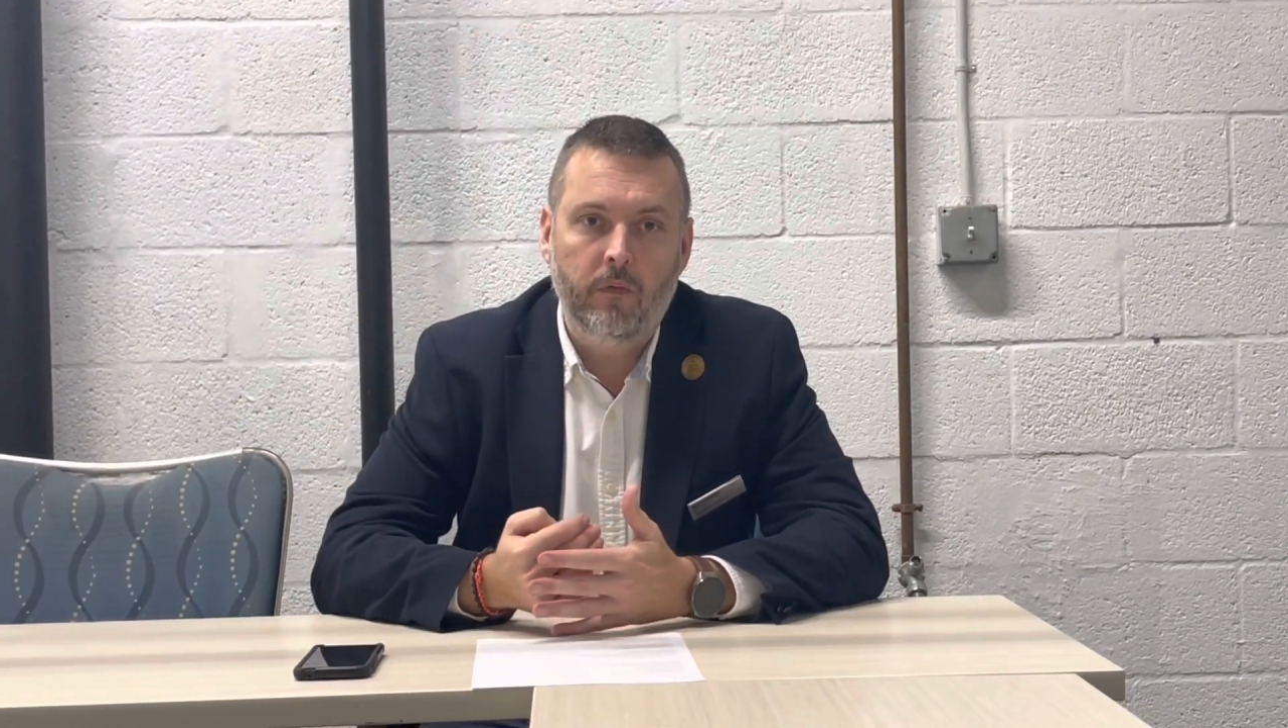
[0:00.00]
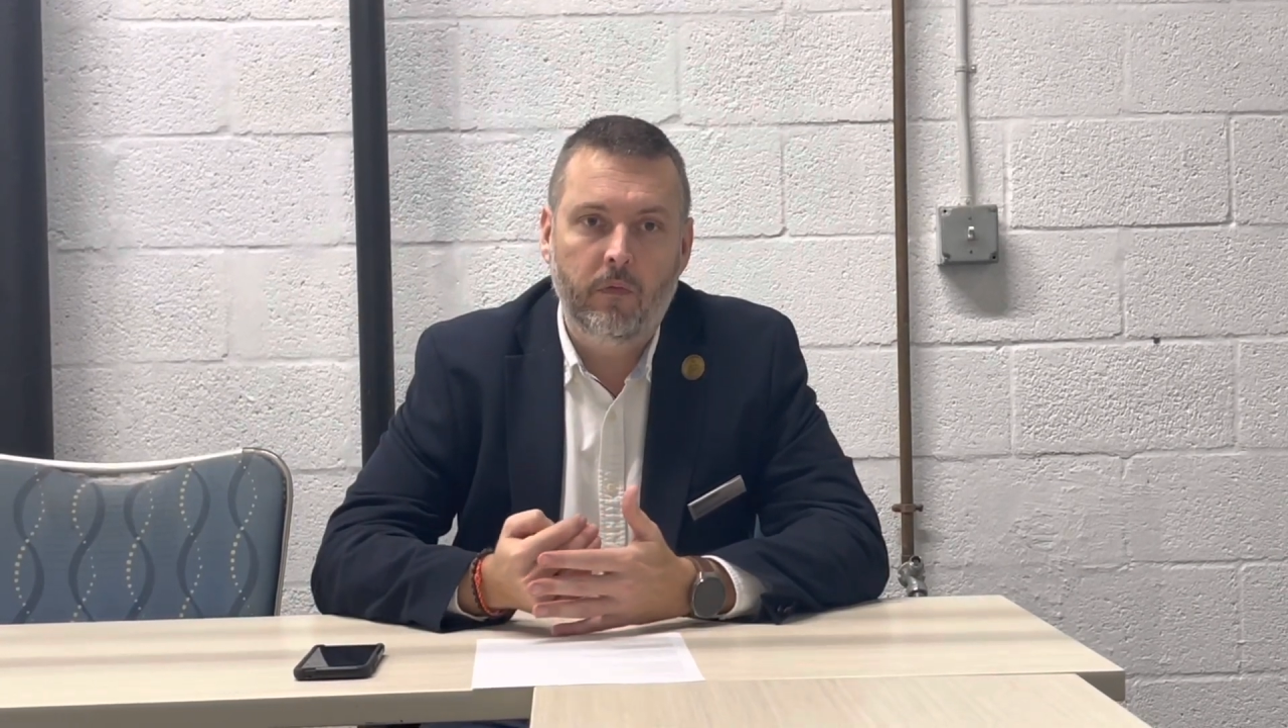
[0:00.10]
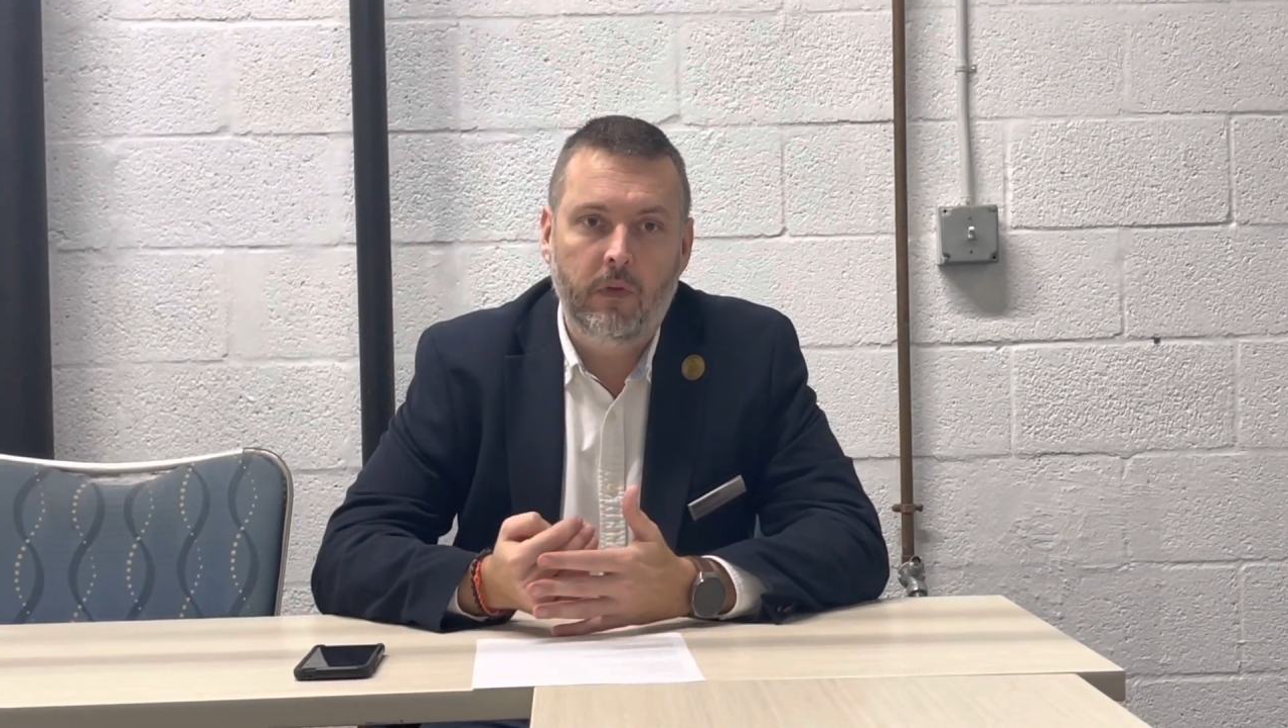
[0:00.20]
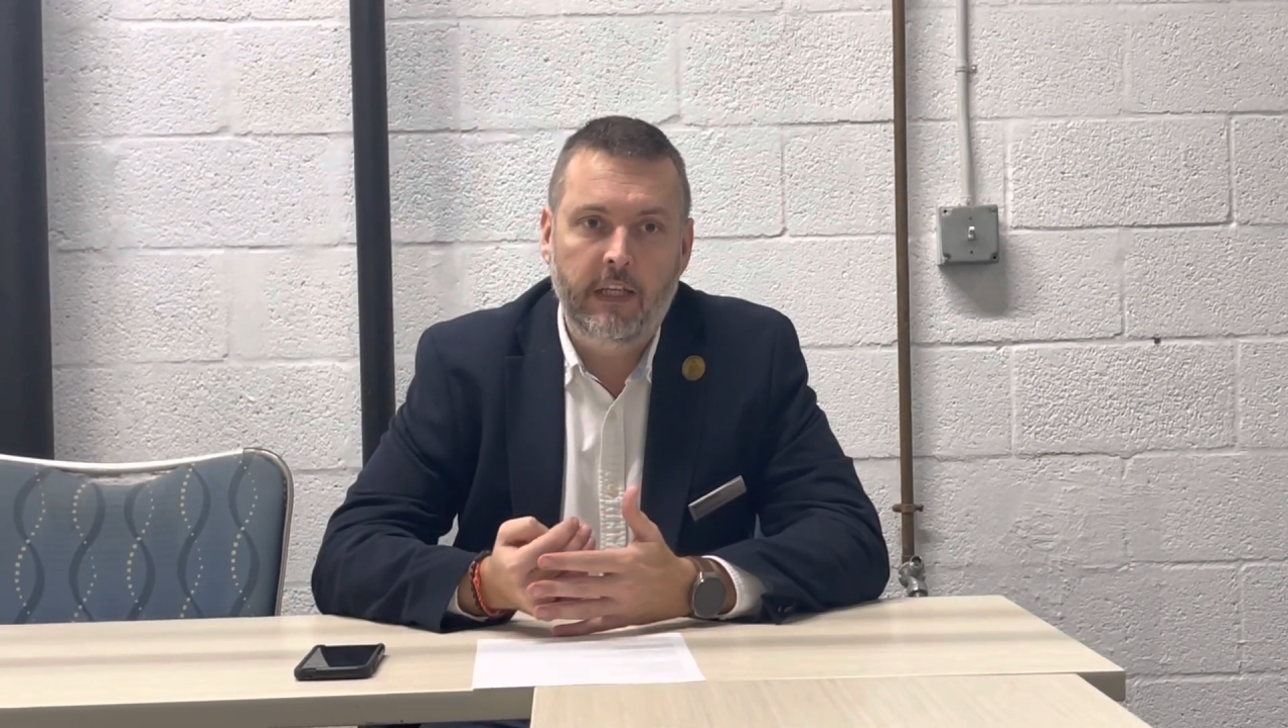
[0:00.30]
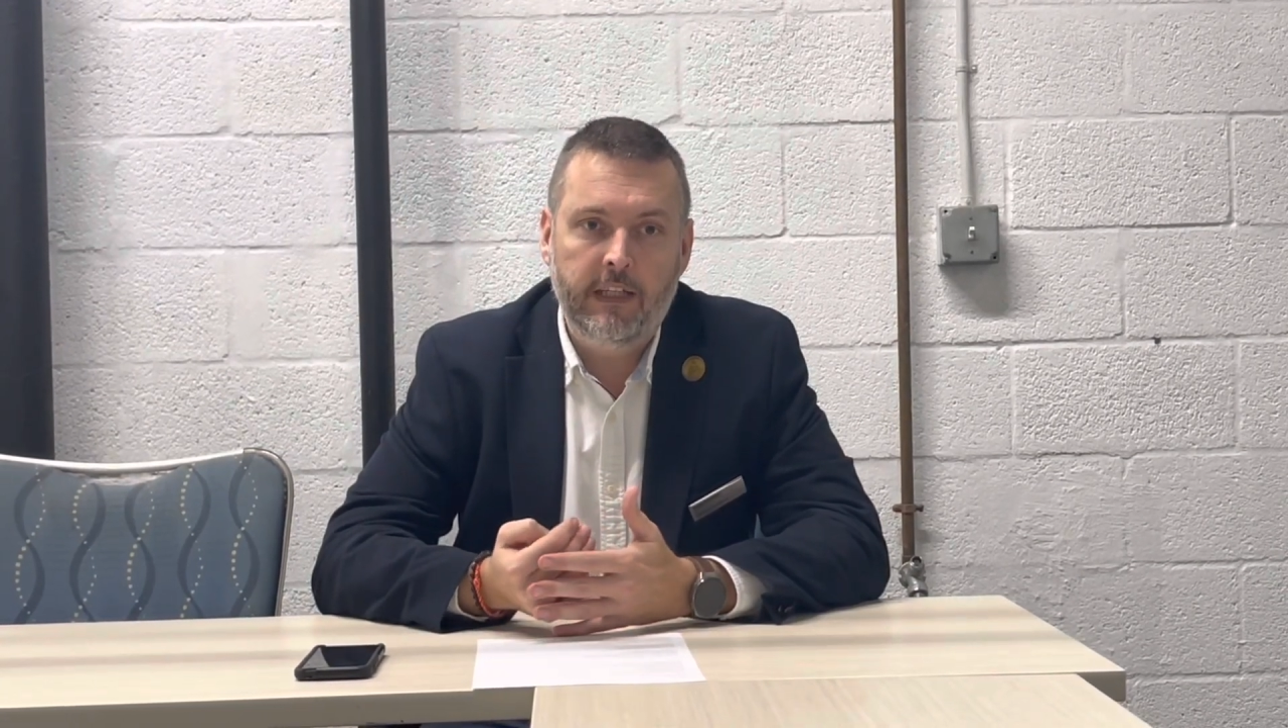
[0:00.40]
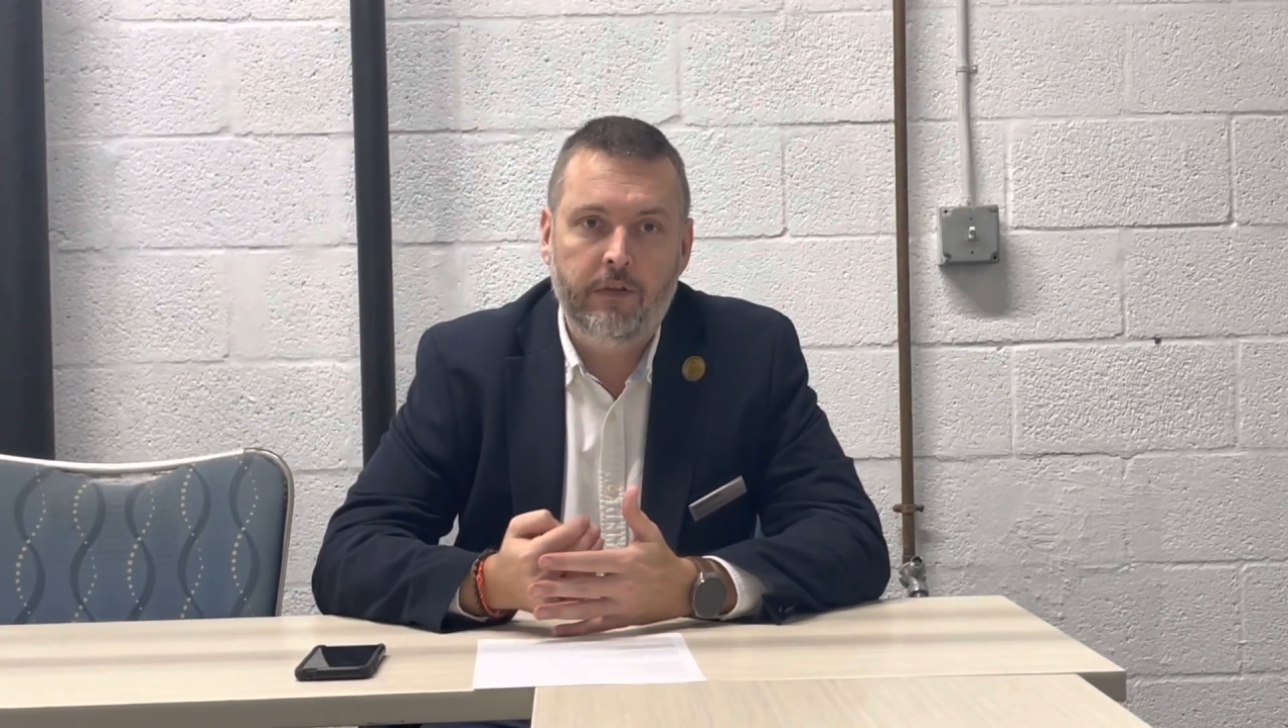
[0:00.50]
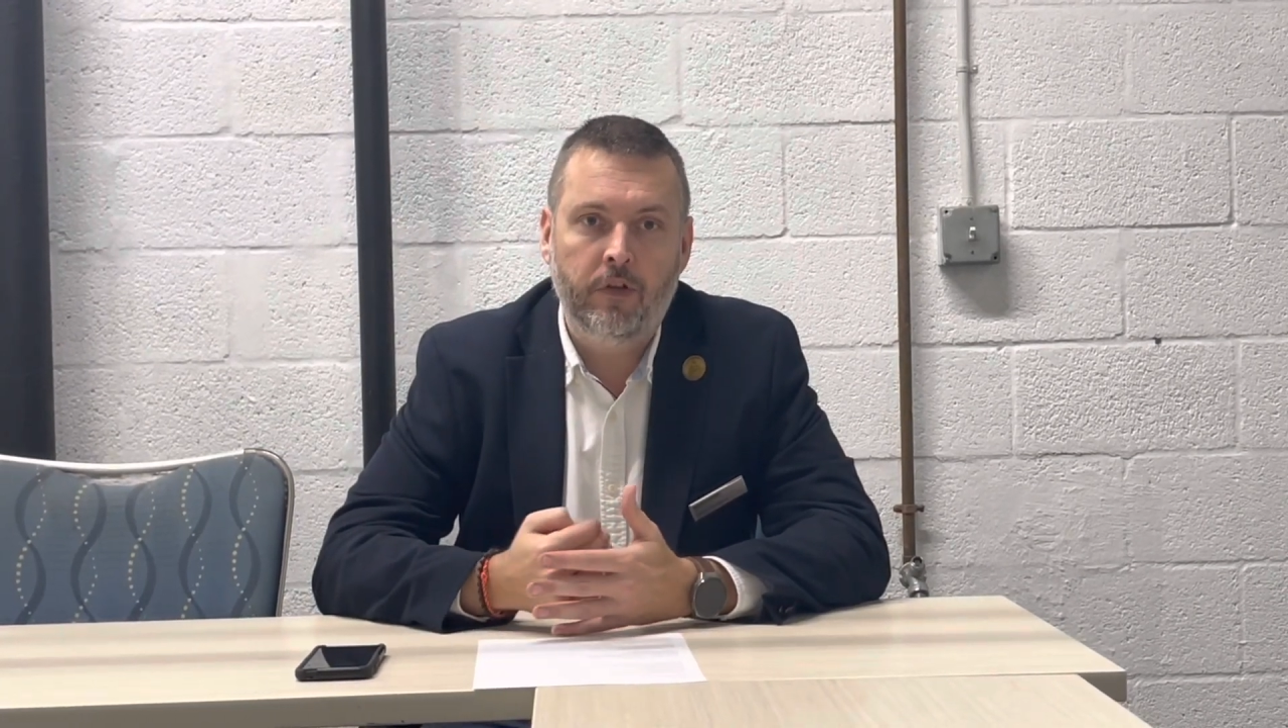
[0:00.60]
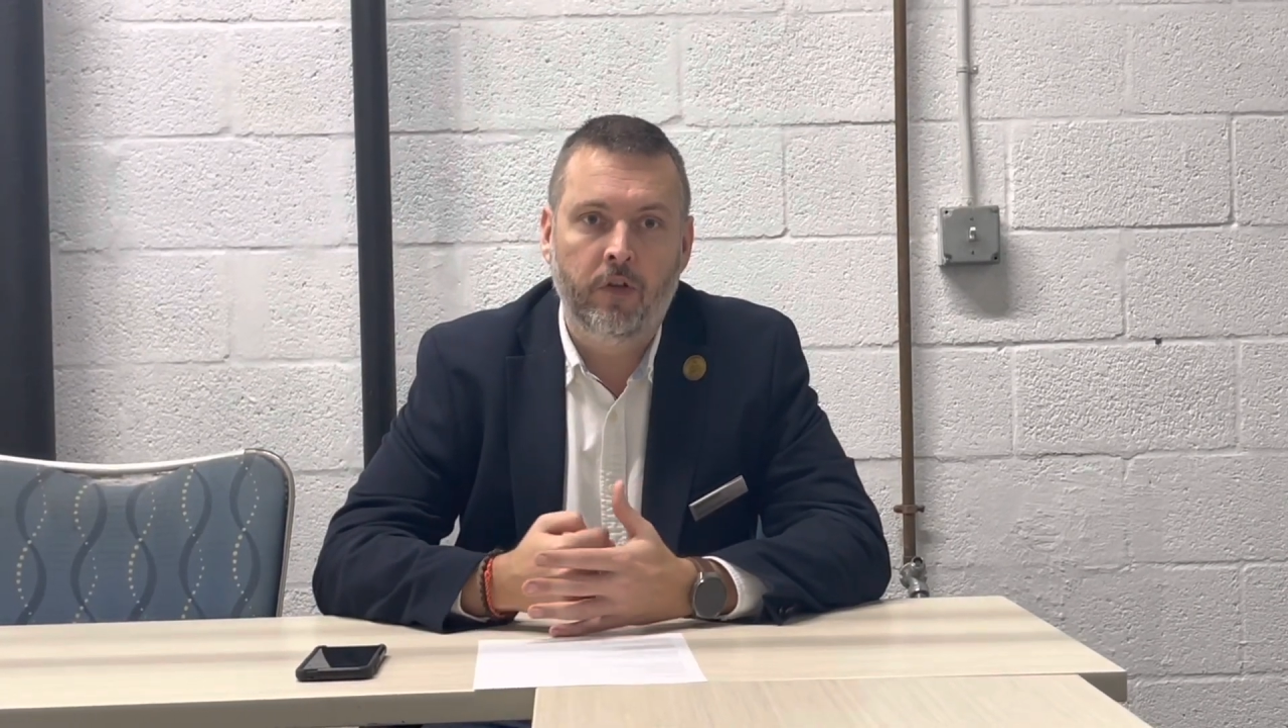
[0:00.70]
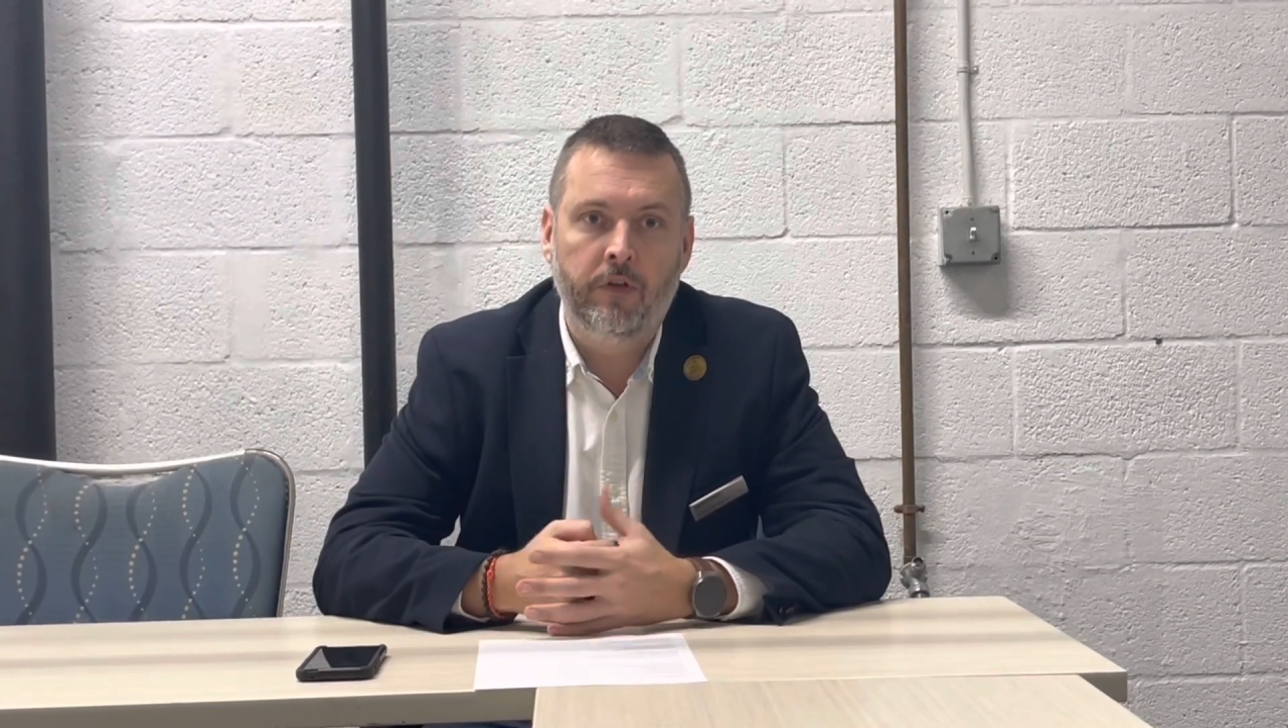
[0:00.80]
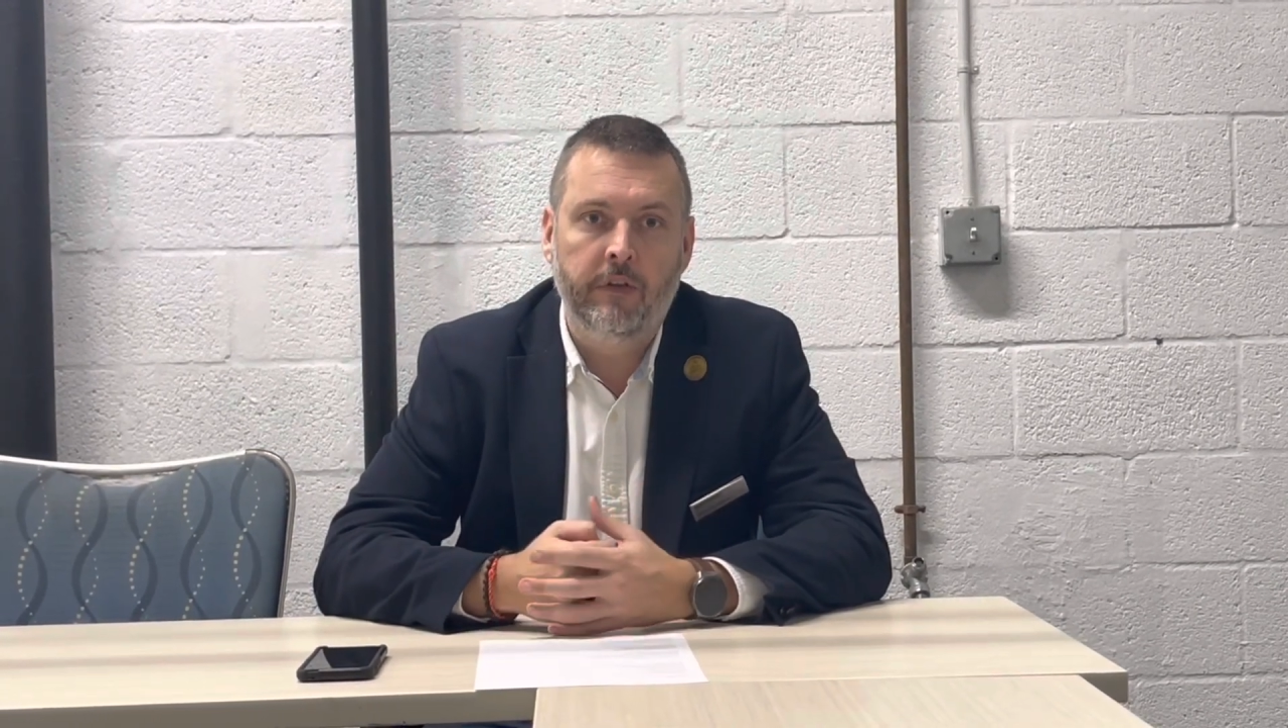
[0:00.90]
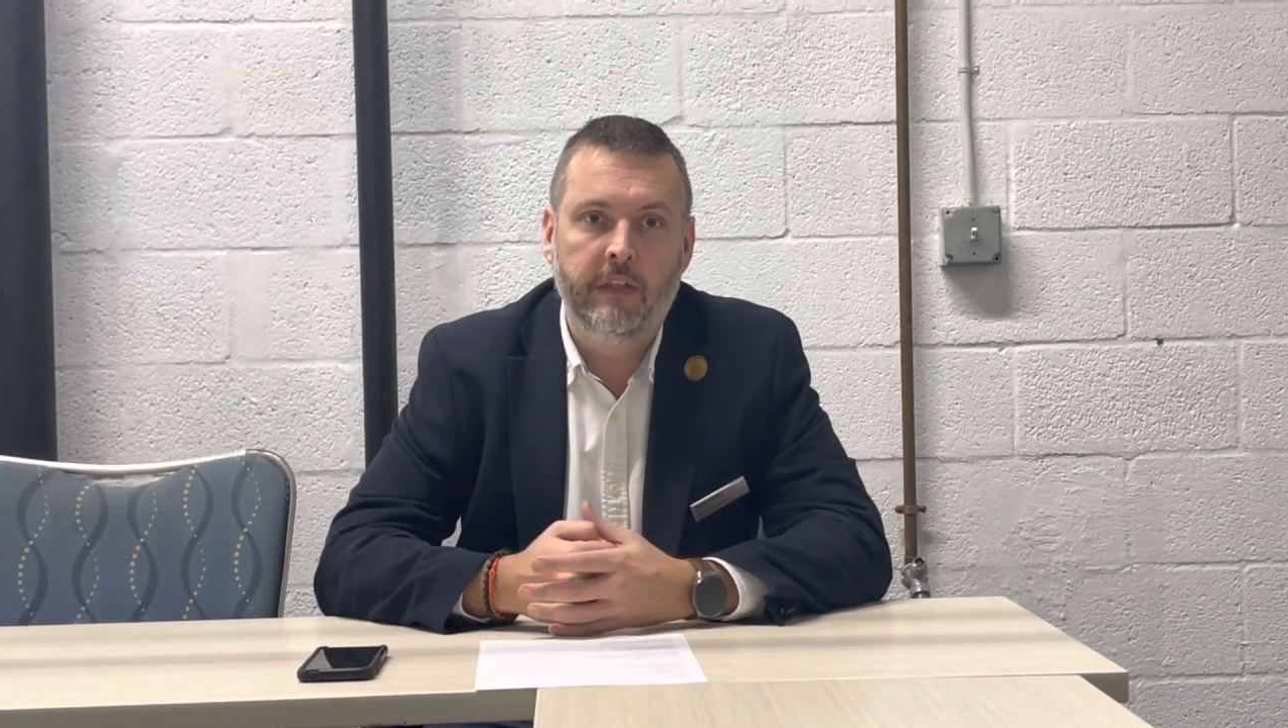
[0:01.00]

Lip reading: later on,